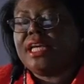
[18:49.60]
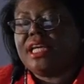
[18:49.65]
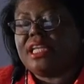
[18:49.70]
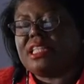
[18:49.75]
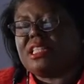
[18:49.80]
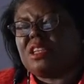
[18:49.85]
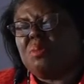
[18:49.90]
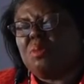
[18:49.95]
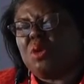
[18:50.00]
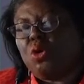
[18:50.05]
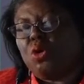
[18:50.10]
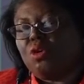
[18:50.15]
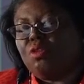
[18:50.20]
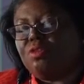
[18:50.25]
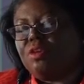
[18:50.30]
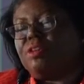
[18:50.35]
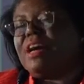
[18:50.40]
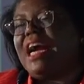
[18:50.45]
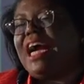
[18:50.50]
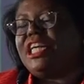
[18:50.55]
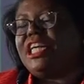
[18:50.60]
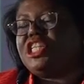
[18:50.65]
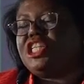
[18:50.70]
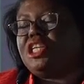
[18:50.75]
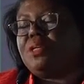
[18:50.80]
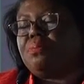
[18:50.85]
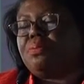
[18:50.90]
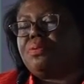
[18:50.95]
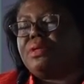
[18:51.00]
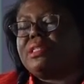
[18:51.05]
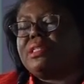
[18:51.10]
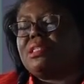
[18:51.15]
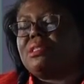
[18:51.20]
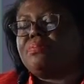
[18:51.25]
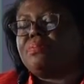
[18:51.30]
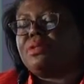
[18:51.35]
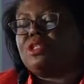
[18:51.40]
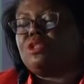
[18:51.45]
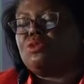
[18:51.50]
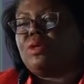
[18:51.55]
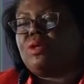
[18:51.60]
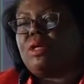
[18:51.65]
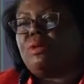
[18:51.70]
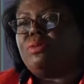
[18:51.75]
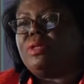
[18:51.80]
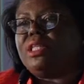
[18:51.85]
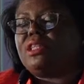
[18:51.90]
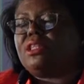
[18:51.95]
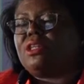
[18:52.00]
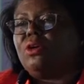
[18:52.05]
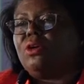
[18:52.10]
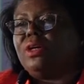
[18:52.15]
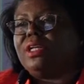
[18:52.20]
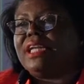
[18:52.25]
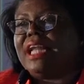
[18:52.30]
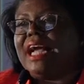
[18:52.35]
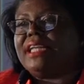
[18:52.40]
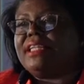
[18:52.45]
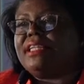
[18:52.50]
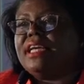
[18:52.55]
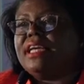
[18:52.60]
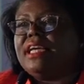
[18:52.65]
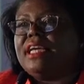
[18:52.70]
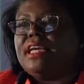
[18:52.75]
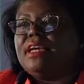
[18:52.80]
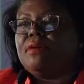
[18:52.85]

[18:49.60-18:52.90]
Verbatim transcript: It's some overarching principles where we thought that